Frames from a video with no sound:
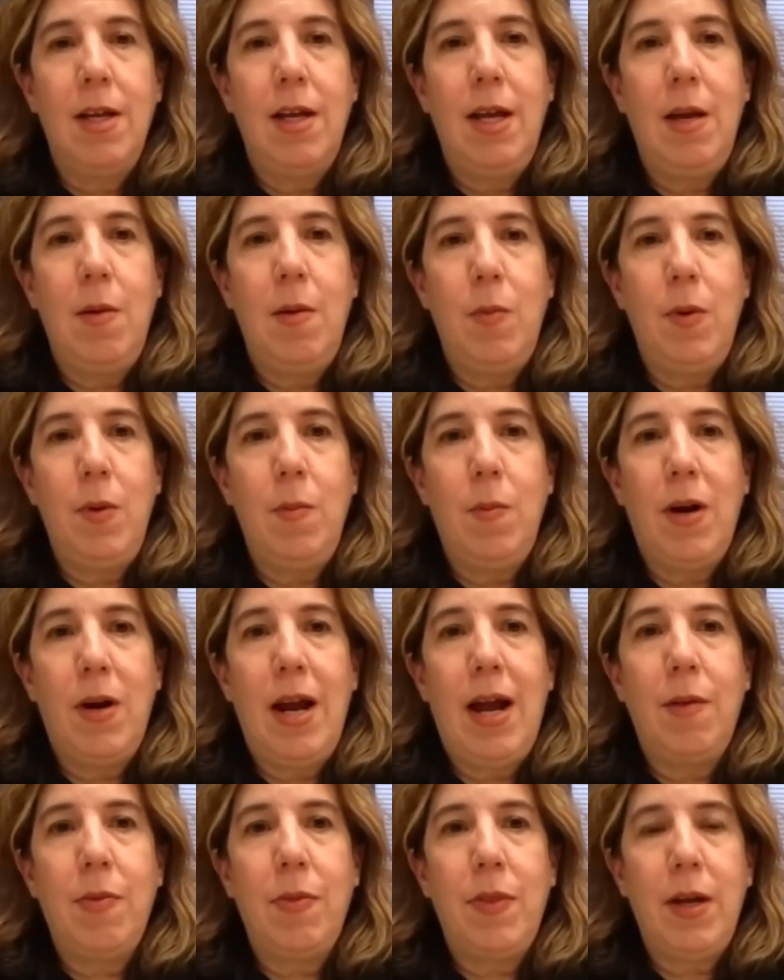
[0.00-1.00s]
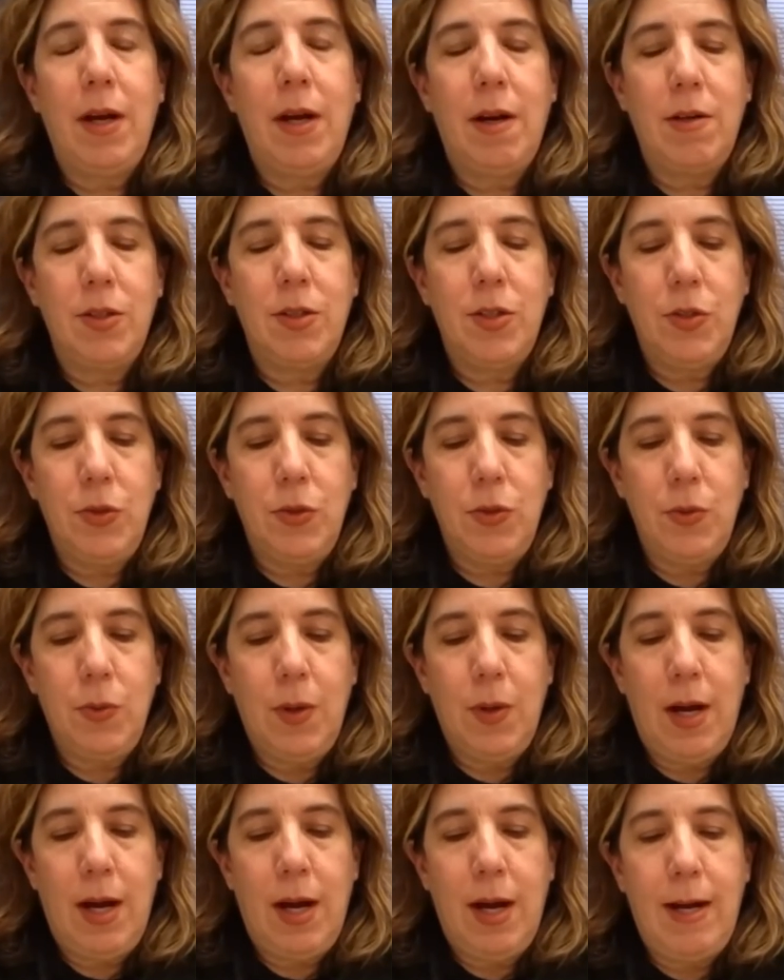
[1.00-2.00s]
and we were out there
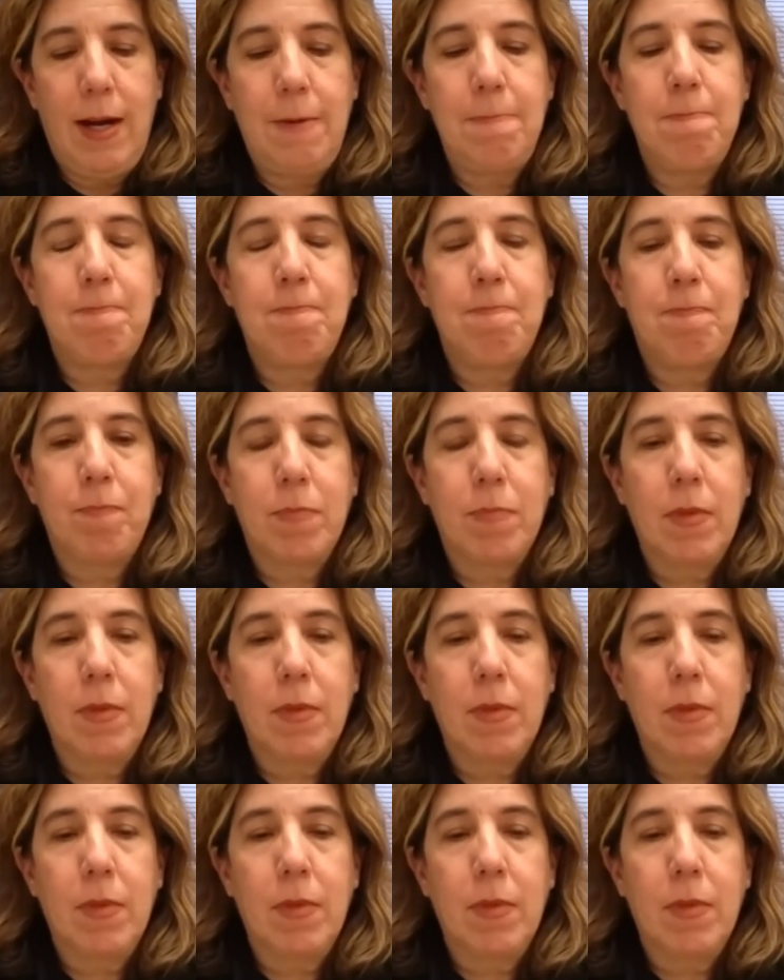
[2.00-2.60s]
to